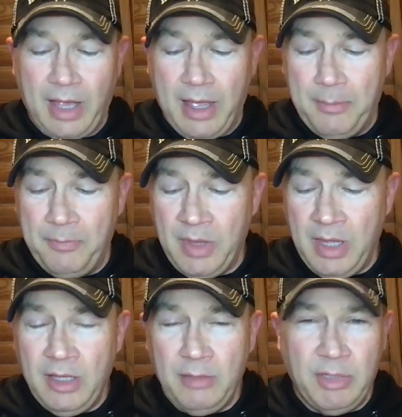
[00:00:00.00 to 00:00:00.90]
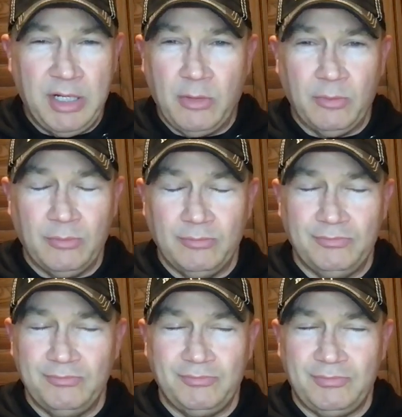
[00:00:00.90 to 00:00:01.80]
Um, but don't
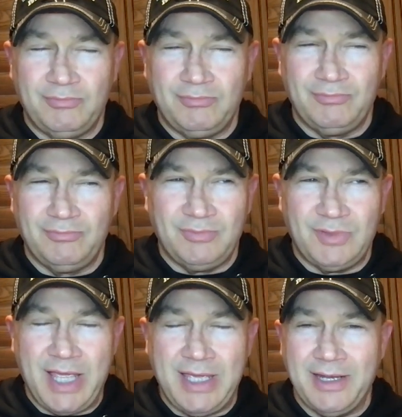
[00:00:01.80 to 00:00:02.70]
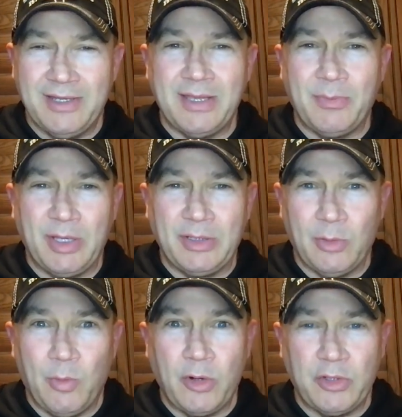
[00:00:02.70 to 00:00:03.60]
take it as something
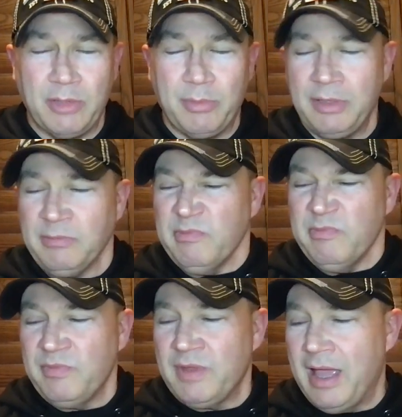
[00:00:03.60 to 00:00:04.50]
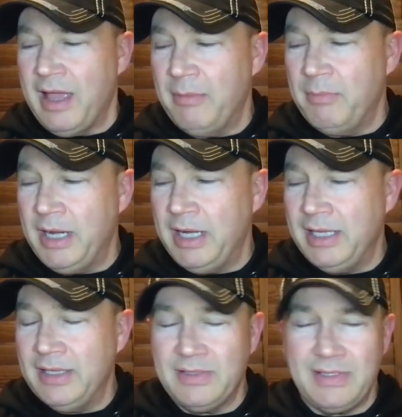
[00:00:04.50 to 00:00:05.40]
to worship uh, but
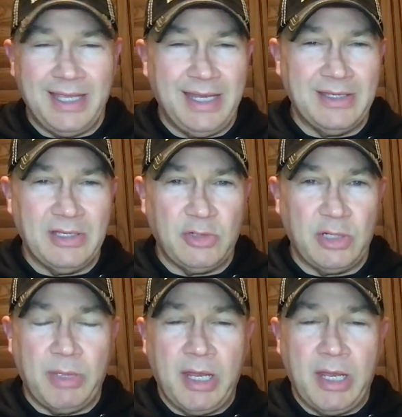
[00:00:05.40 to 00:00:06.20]
it is it is interesting.